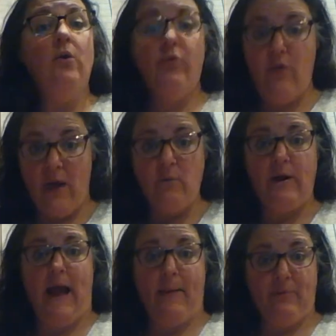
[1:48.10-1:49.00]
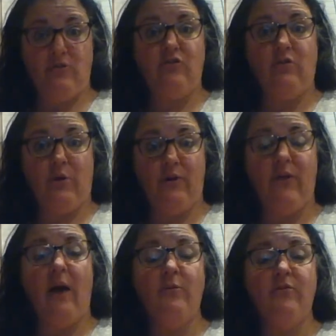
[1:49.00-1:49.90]
Then what happens to her?
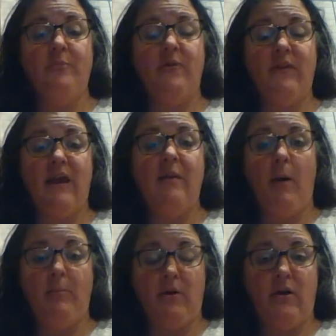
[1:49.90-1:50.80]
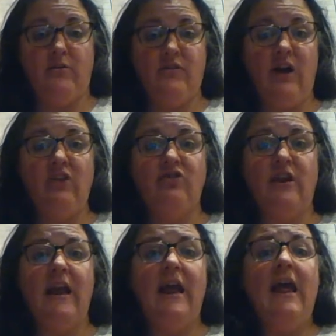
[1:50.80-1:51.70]
That was something that came up in our discussion.